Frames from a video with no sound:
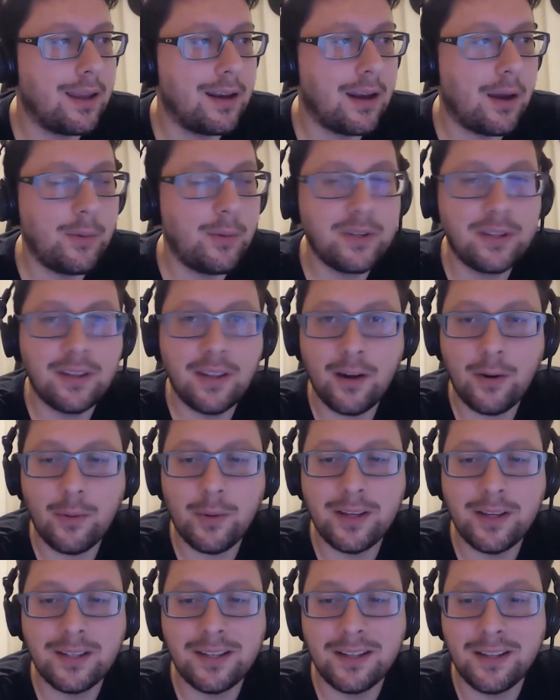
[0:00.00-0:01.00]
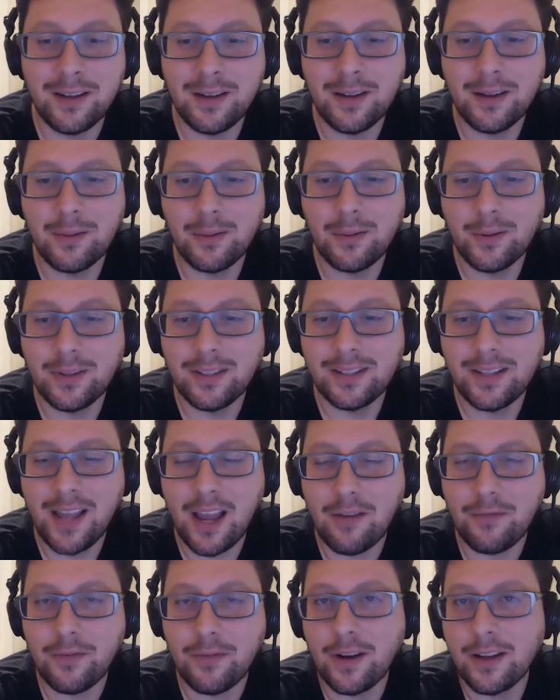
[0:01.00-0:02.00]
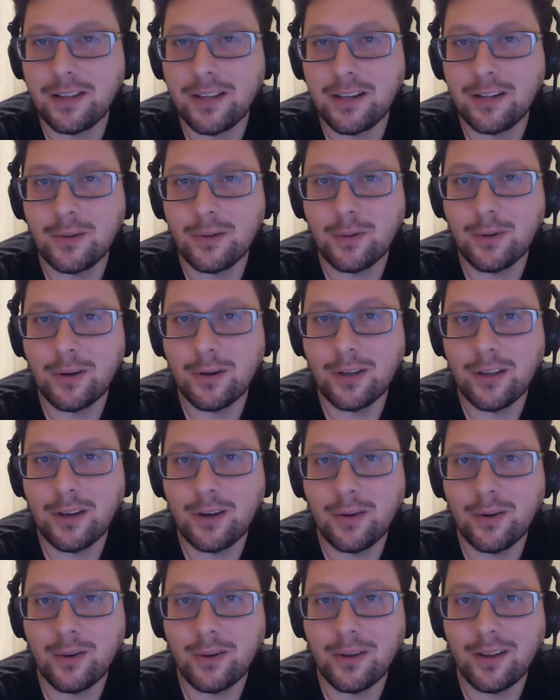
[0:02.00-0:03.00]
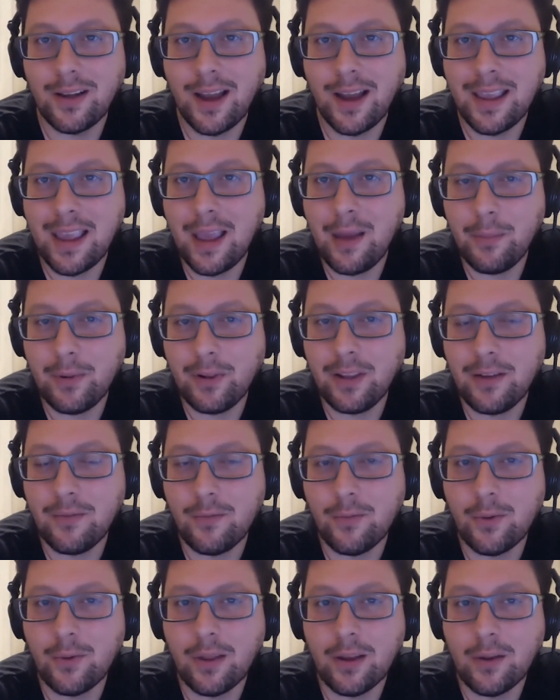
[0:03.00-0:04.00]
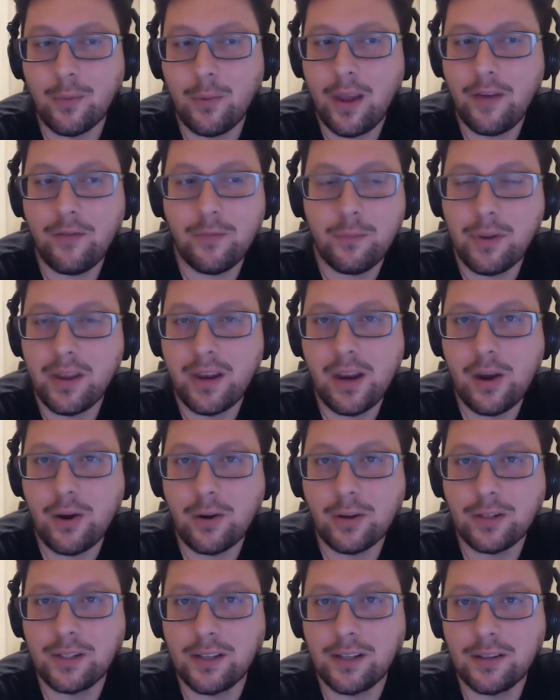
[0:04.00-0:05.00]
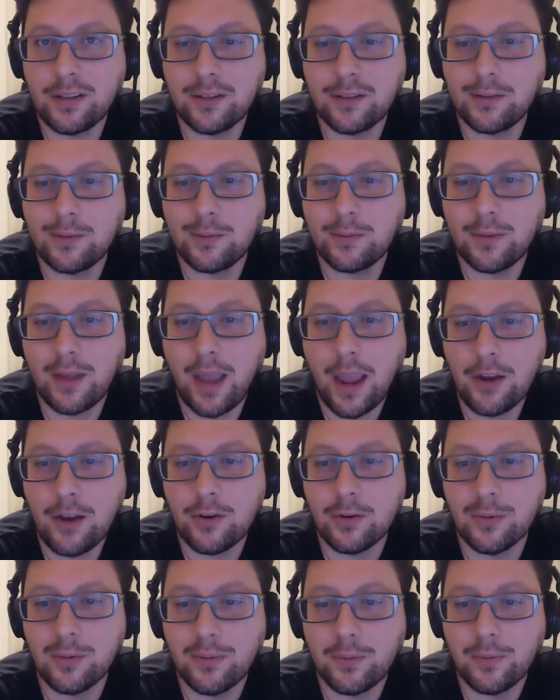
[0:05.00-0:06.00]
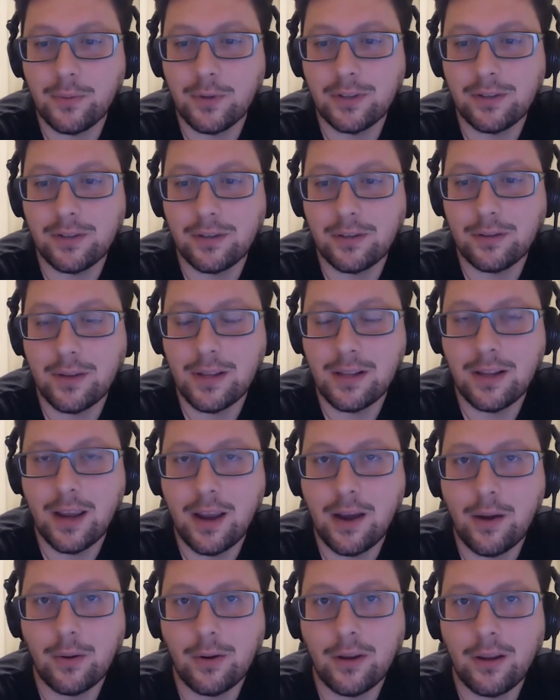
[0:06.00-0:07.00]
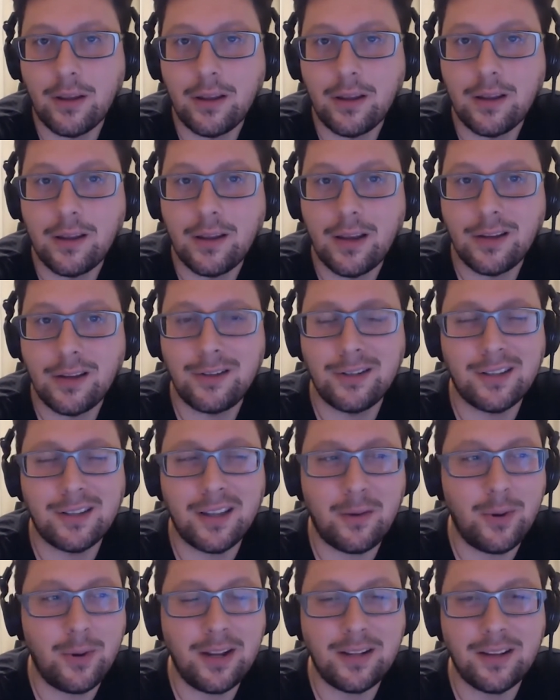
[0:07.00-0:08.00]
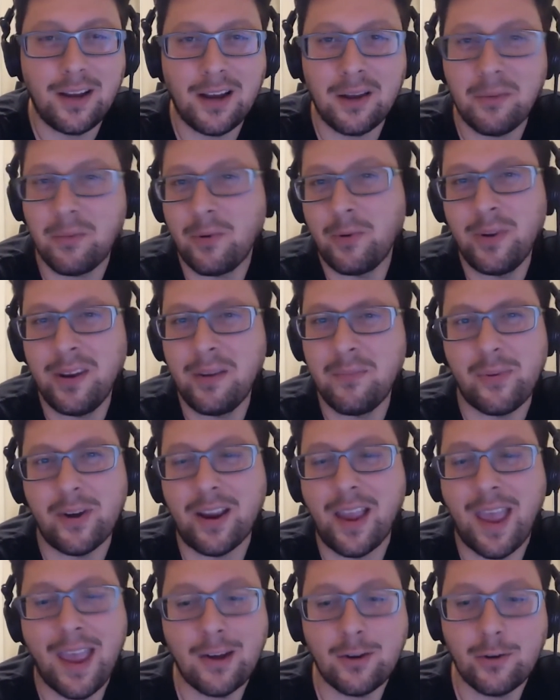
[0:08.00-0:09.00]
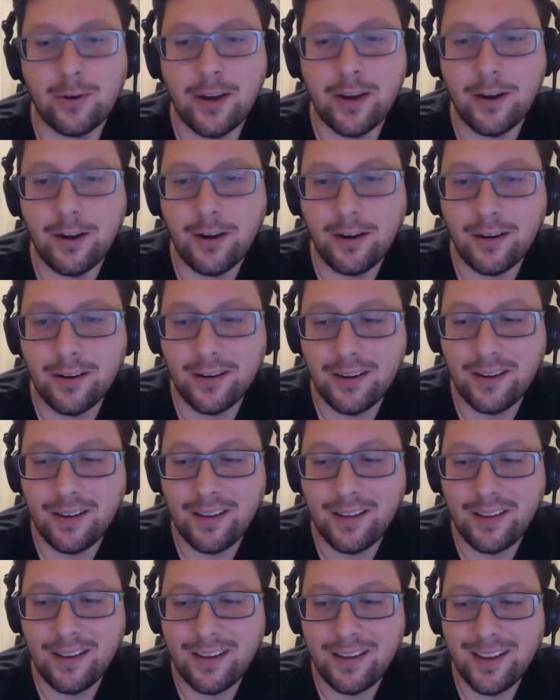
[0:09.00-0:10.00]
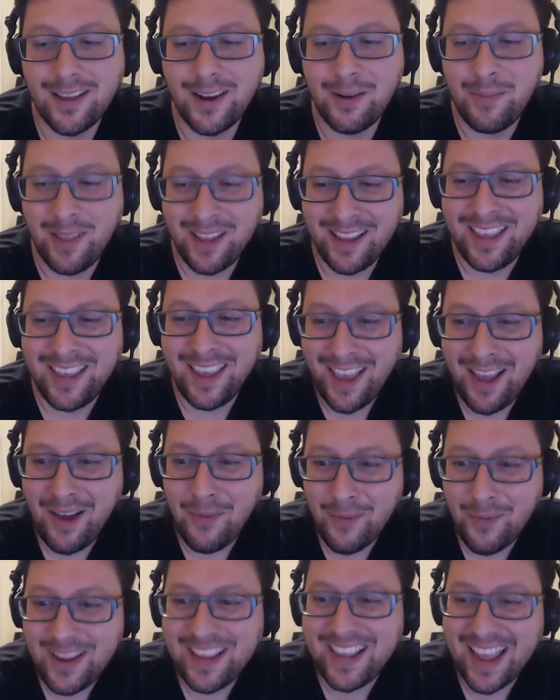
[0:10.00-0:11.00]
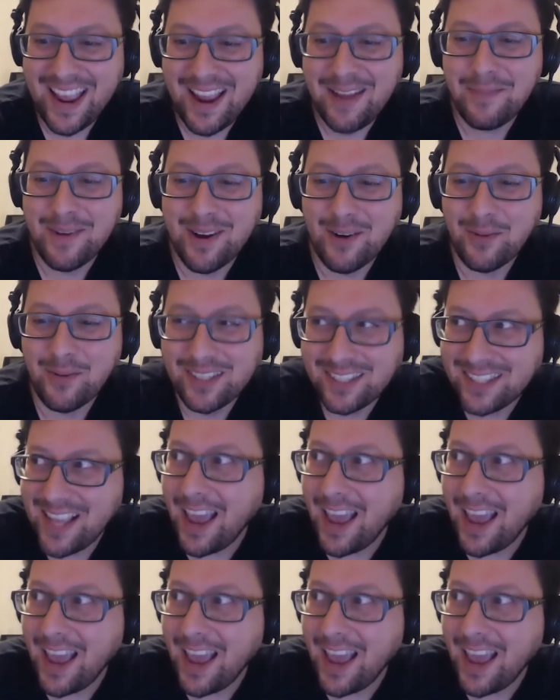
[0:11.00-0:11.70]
And I was there recently with Steph, and I said to her, I can't believe we haven't been here since Andrew was in town. And she's like, "What are you talking about? We didn't bring Andrew here." And I'm like, "Yeah, we came here.